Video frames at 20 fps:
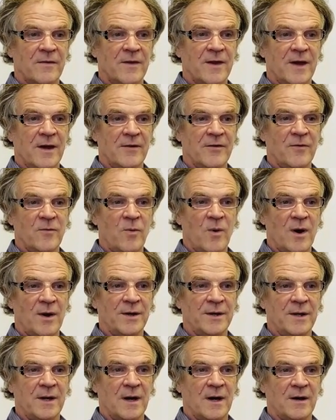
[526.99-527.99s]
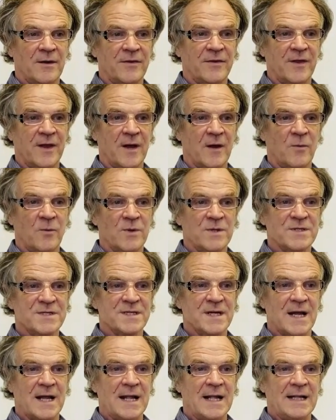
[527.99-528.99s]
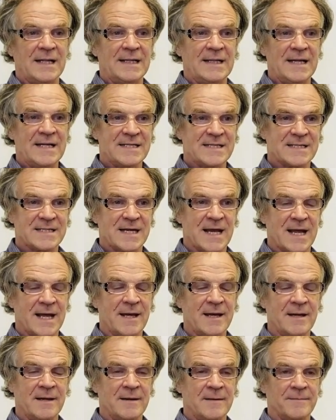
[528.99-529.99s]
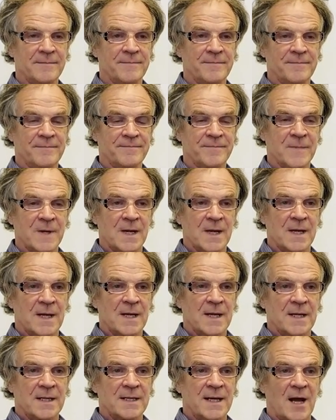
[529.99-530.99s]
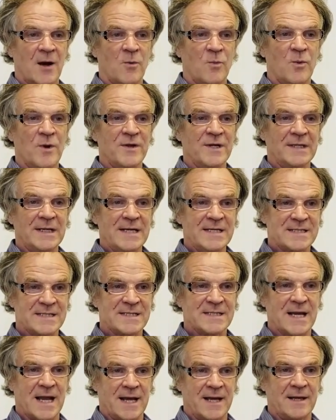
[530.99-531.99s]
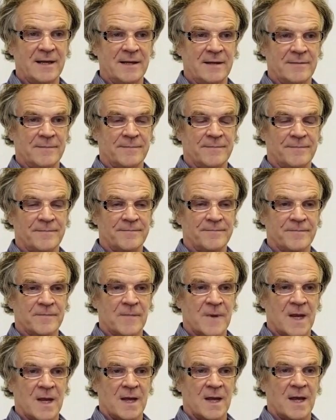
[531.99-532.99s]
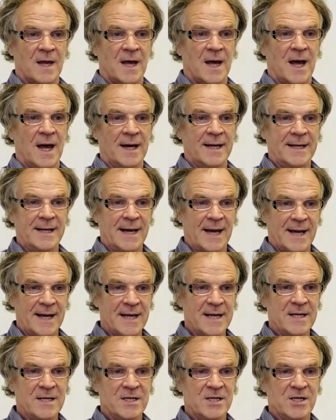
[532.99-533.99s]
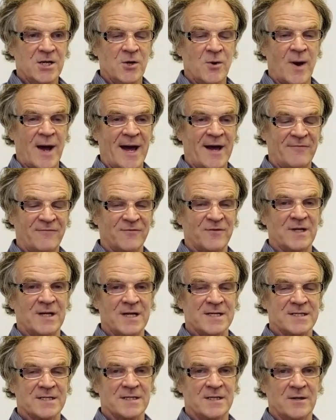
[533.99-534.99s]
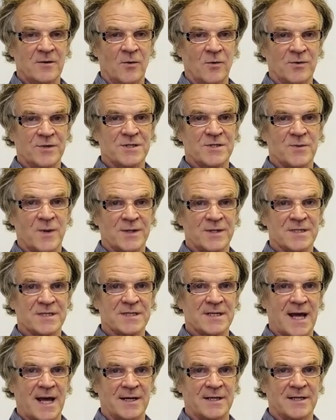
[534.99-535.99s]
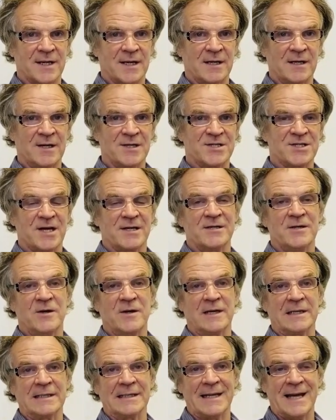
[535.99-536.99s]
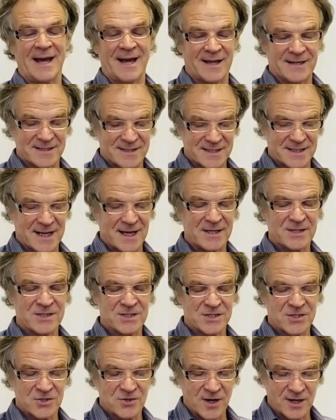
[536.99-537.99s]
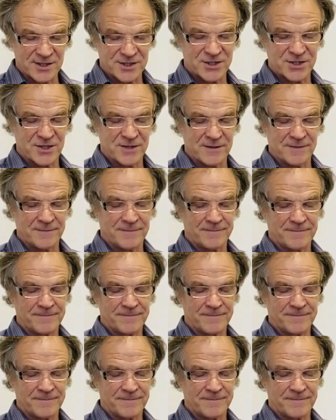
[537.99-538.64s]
other one I think was listening. Now with listening, again, you have to listen in order to understand English, and you can get instruction